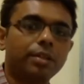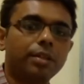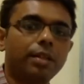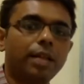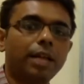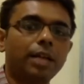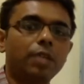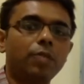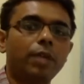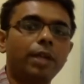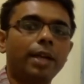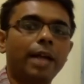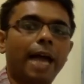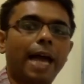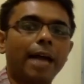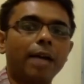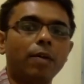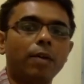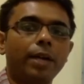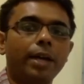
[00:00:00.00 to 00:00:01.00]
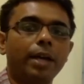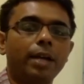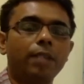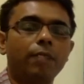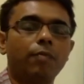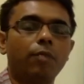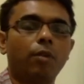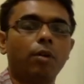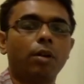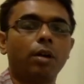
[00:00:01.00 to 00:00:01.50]
that you can allocate
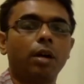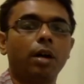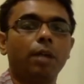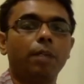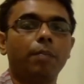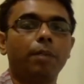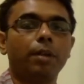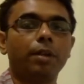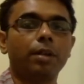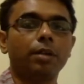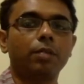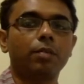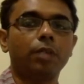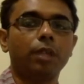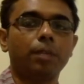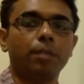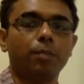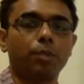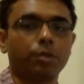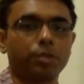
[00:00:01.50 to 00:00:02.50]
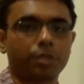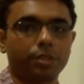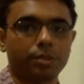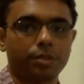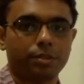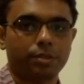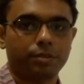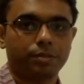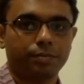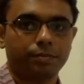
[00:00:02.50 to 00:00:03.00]
for a particular
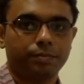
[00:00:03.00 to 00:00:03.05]
process.